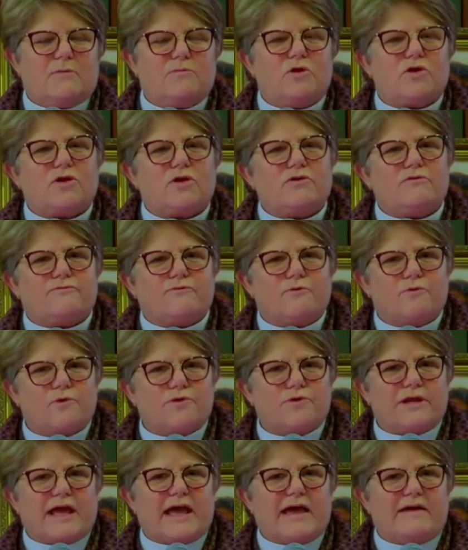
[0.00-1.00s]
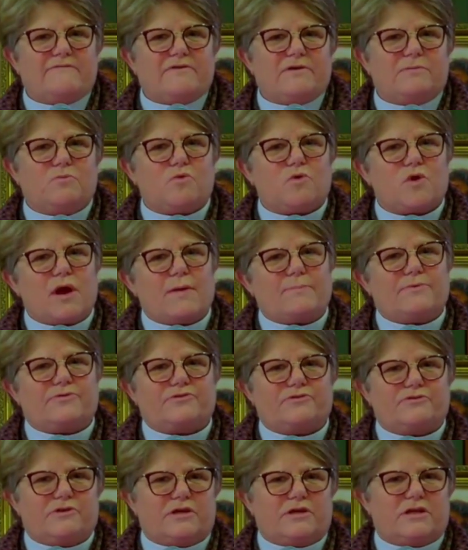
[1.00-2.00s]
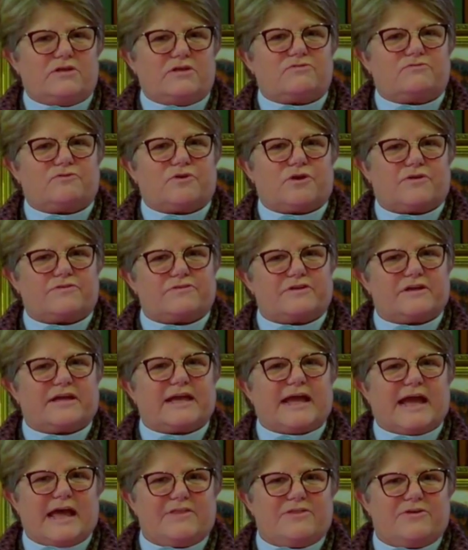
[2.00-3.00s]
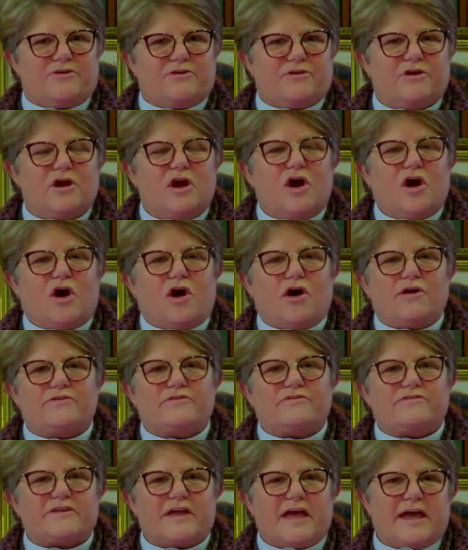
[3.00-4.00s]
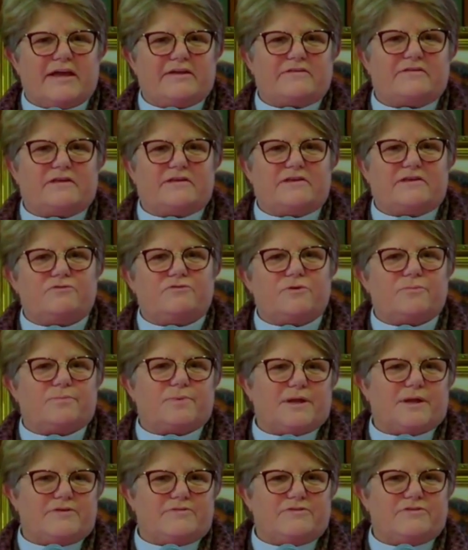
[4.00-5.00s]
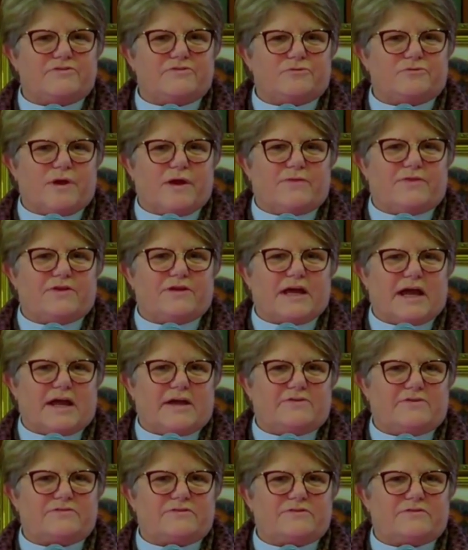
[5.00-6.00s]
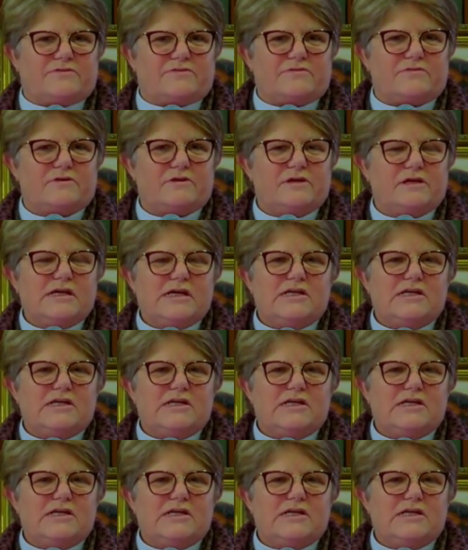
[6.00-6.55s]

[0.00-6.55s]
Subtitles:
I'm looking forward to having more opportunities for us to gather on site in different places around the diocese,